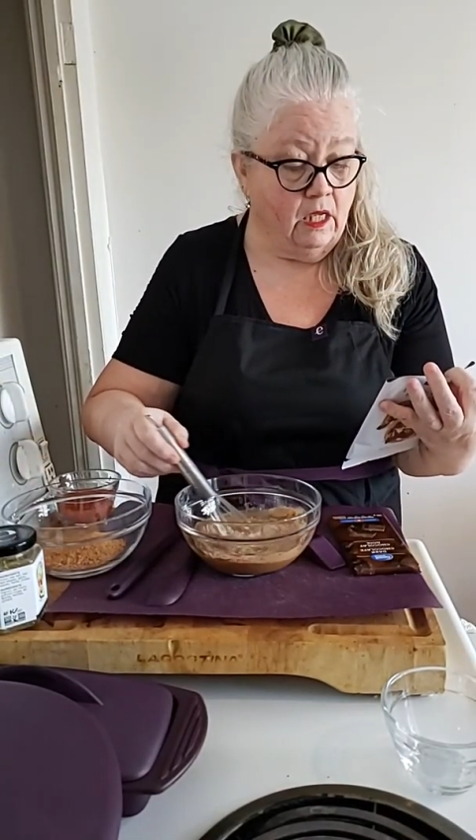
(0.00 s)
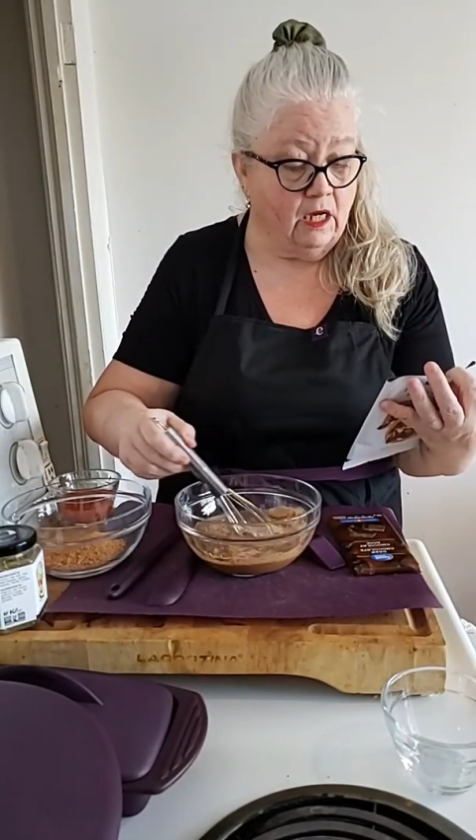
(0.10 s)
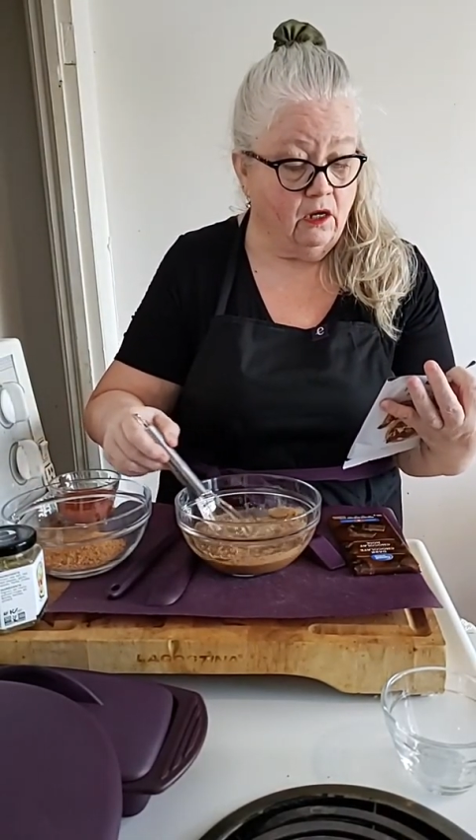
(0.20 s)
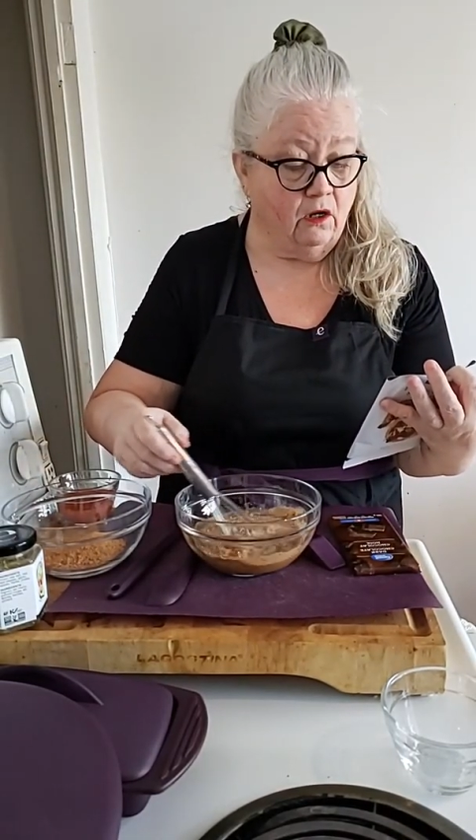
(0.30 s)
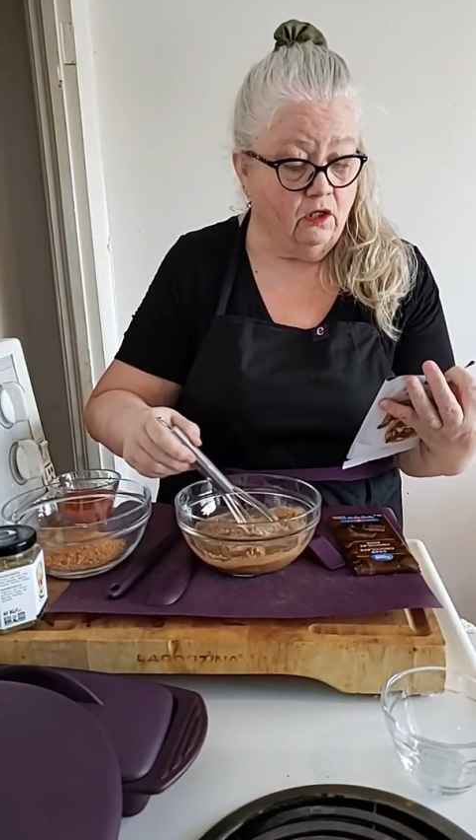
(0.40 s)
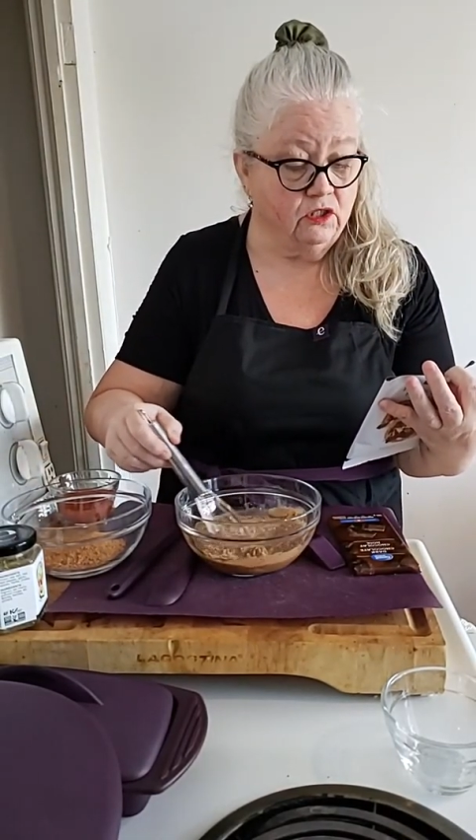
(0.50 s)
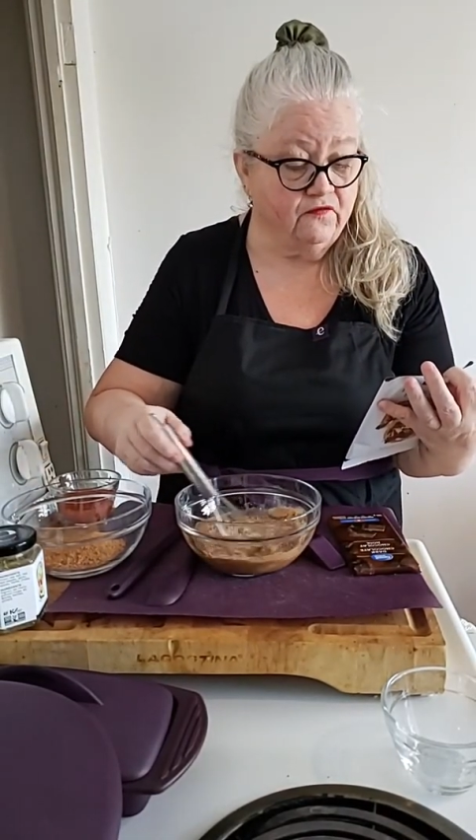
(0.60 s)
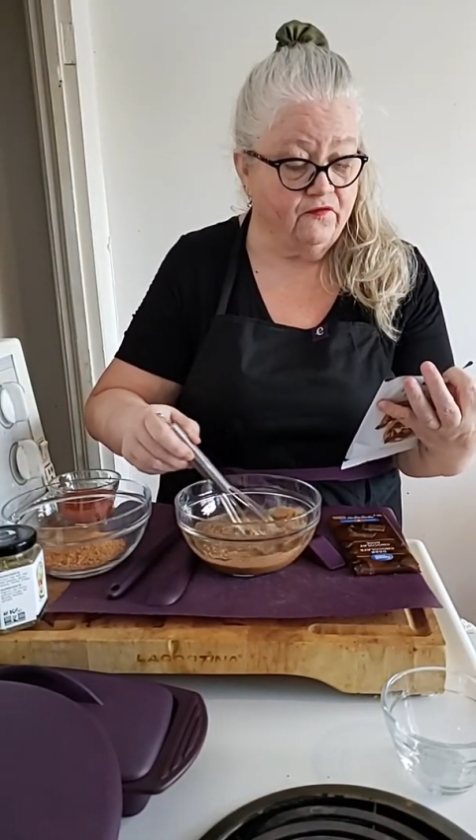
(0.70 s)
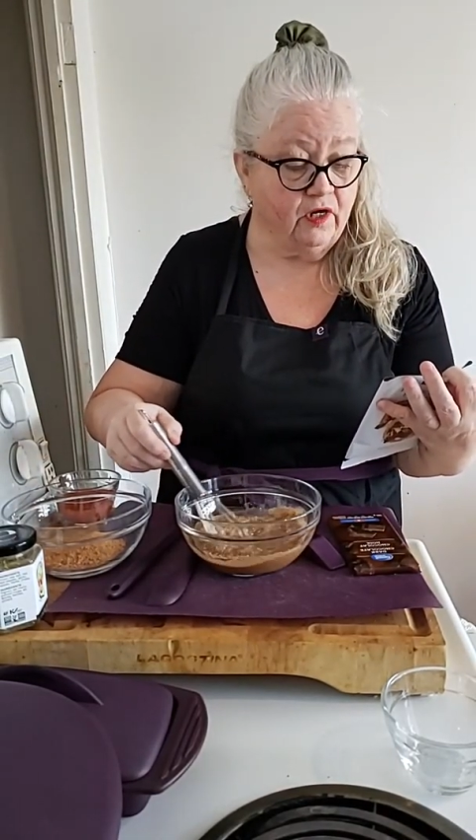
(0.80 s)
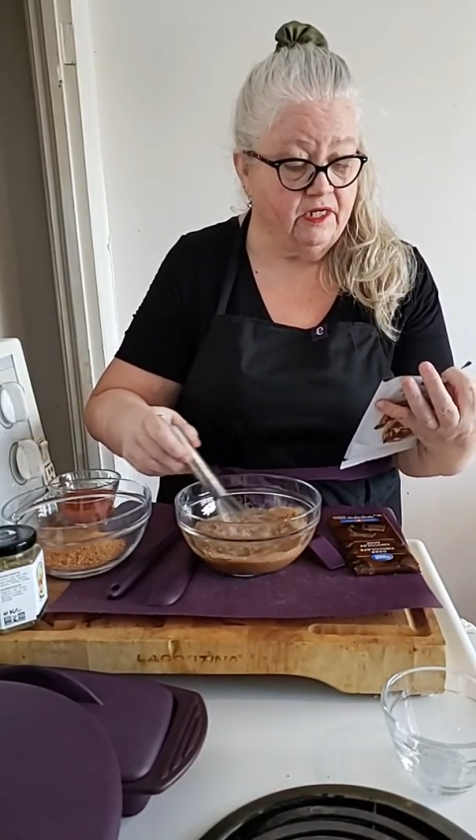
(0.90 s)
Calls
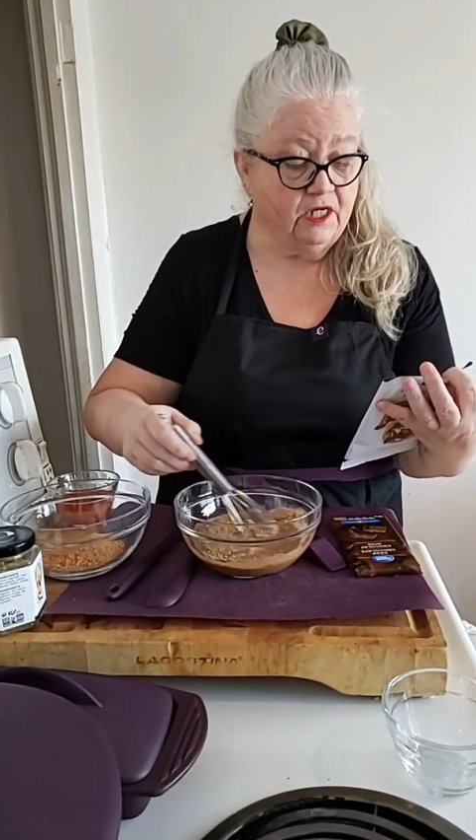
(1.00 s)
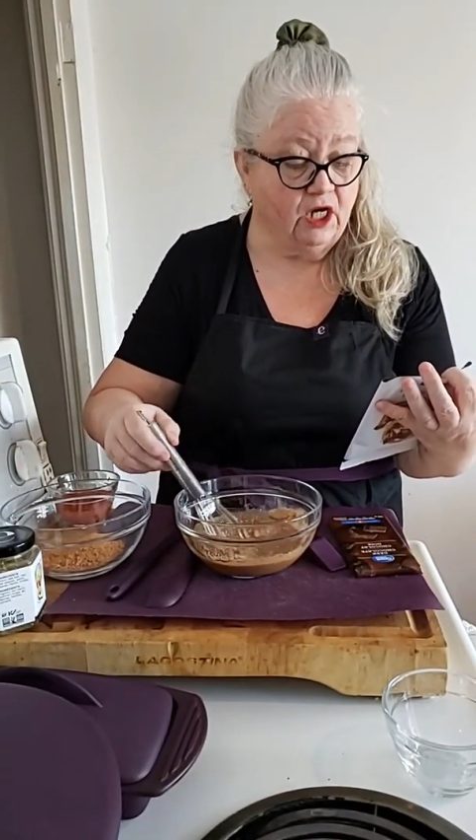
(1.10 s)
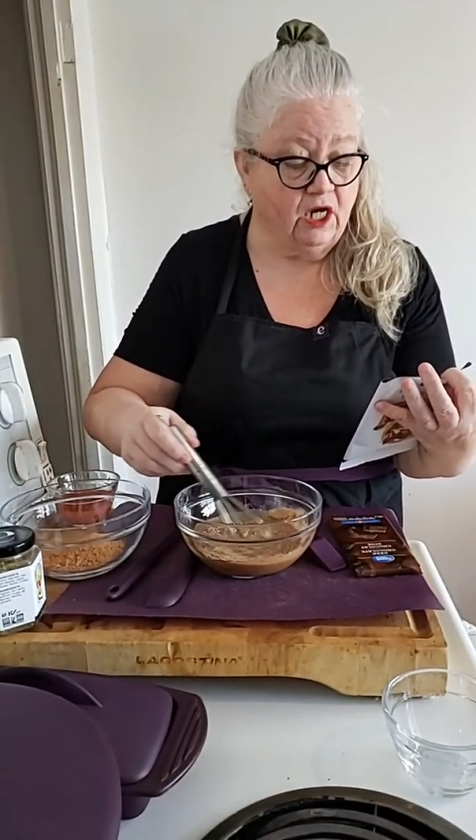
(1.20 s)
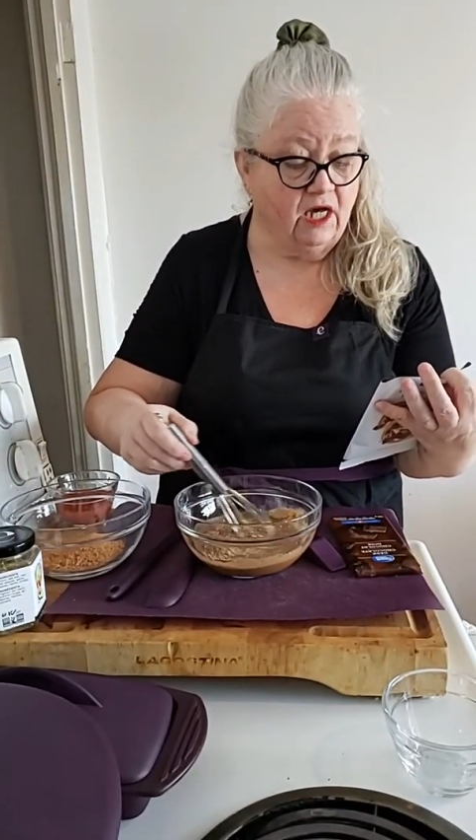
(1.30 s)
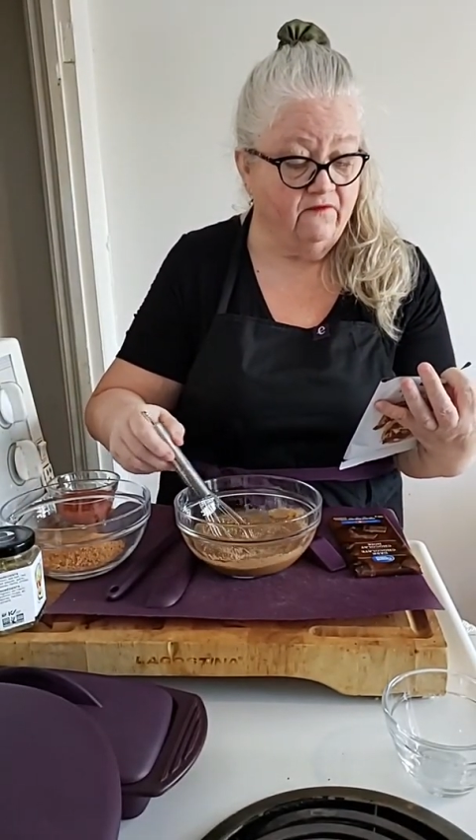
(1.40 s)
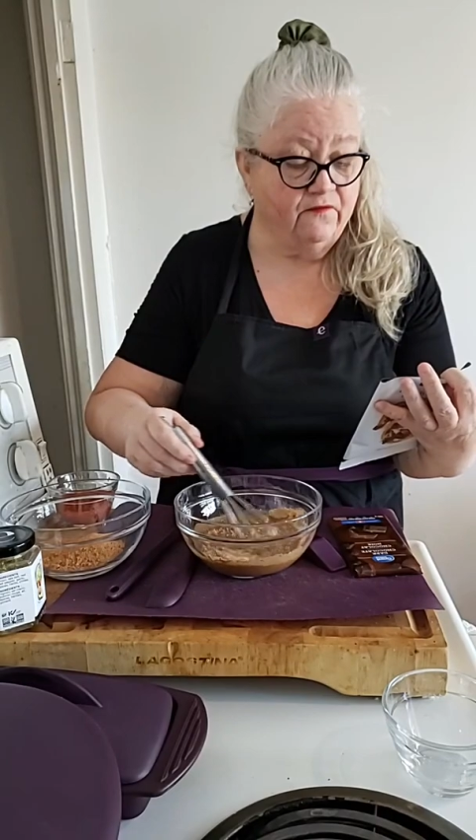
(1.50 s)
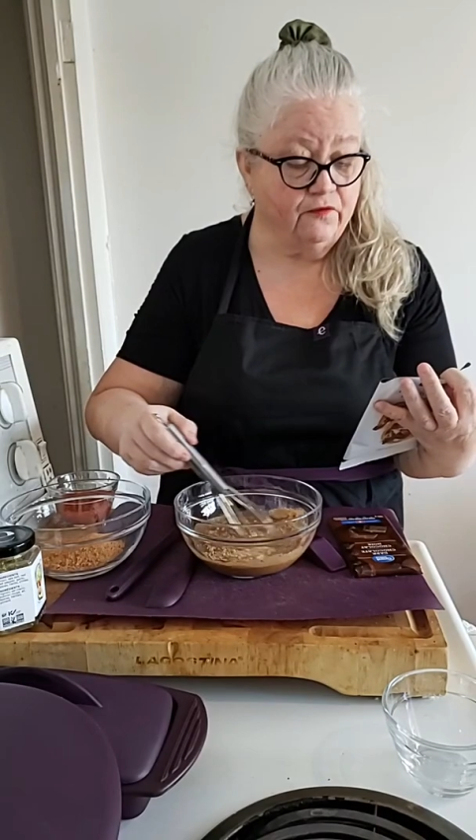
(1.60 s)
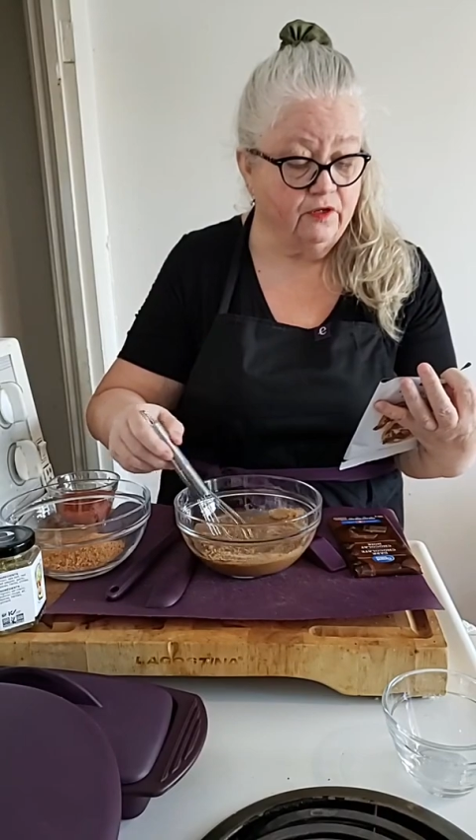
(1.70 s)
for uncovered